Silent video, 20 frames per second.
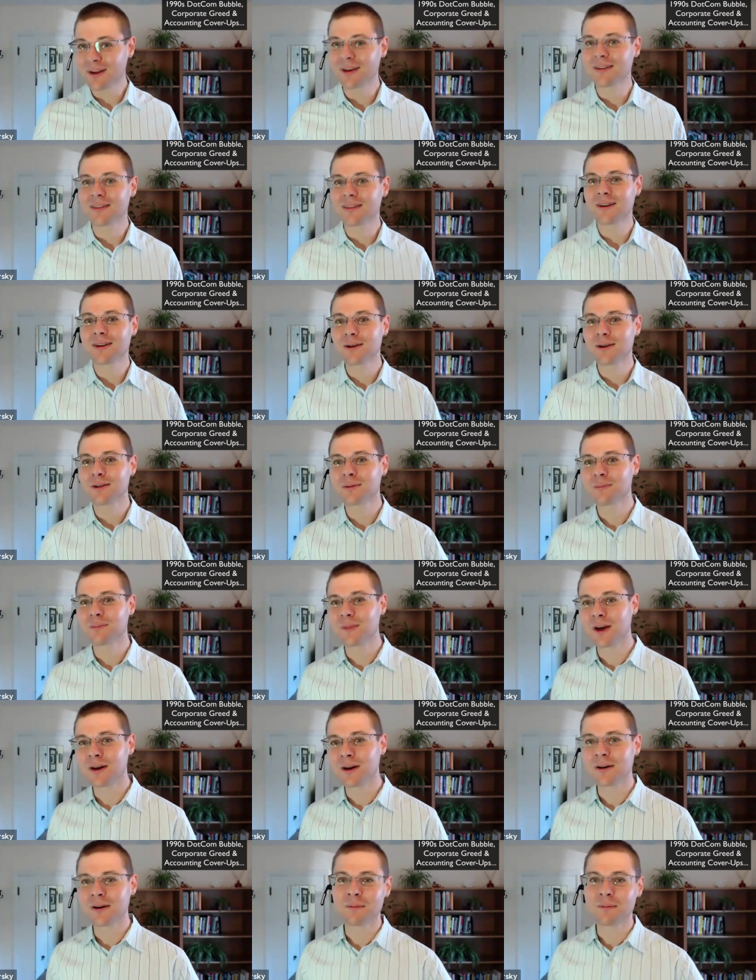You know,
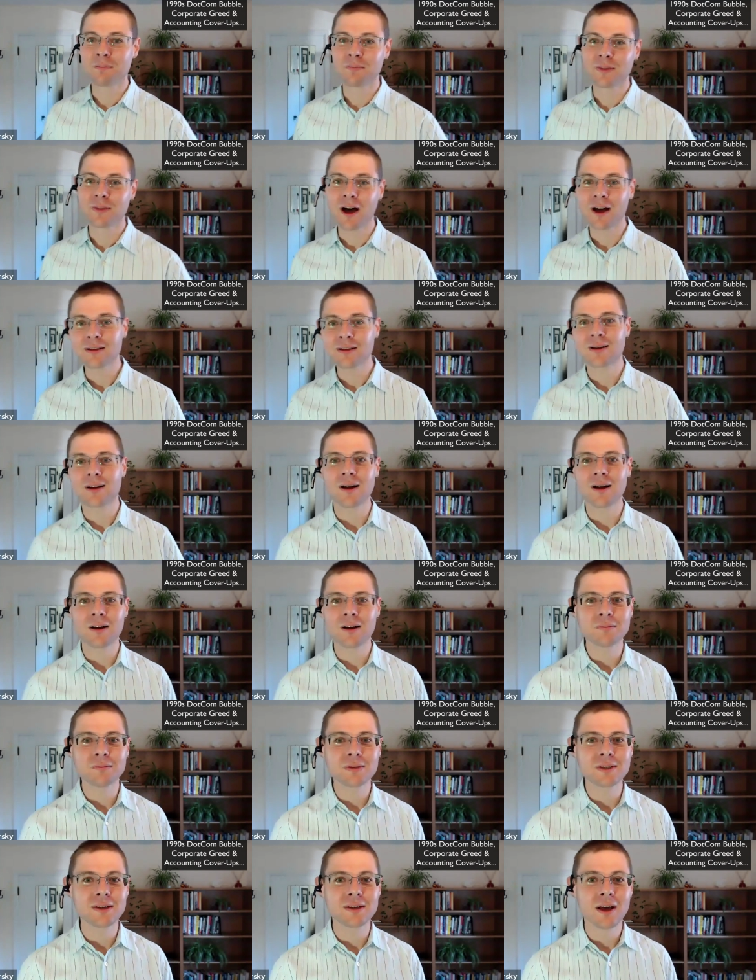the
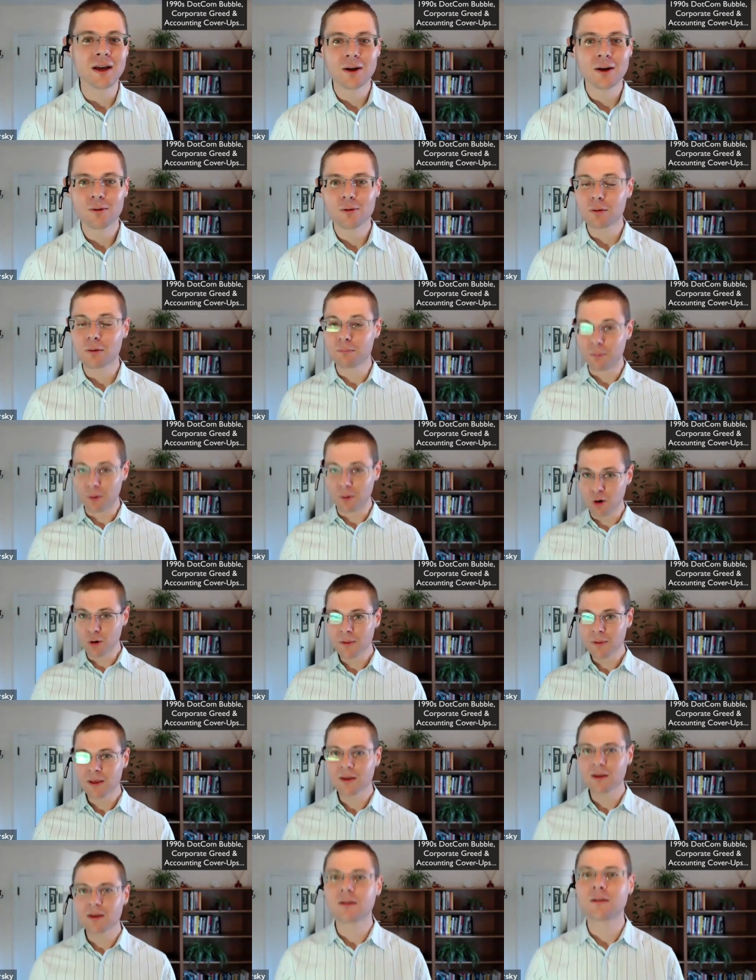dot-coms were
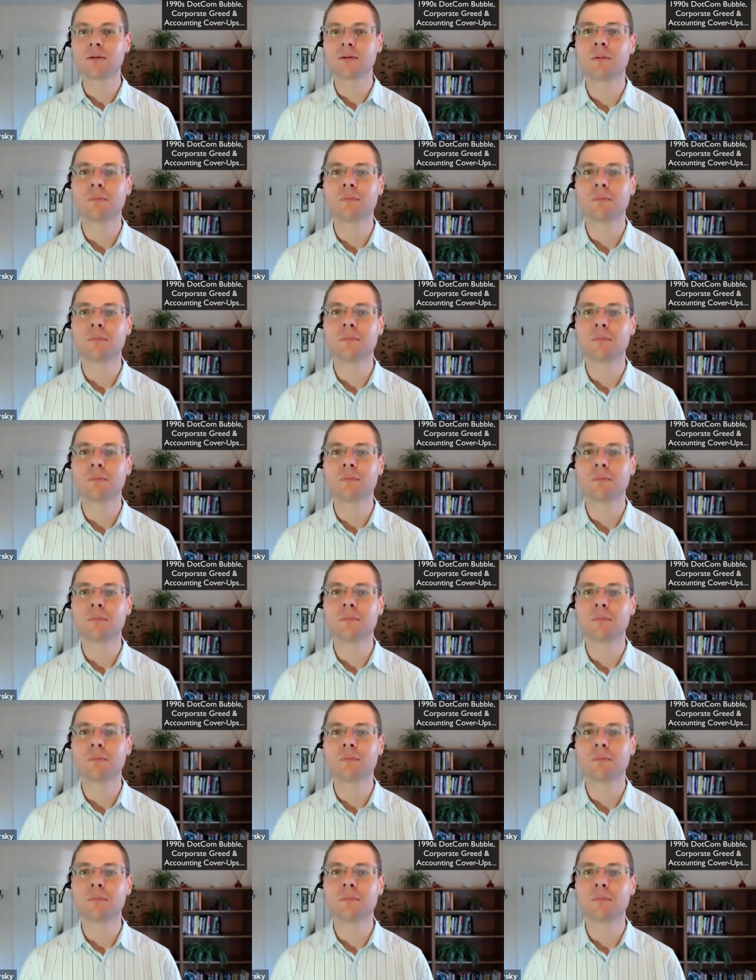booming,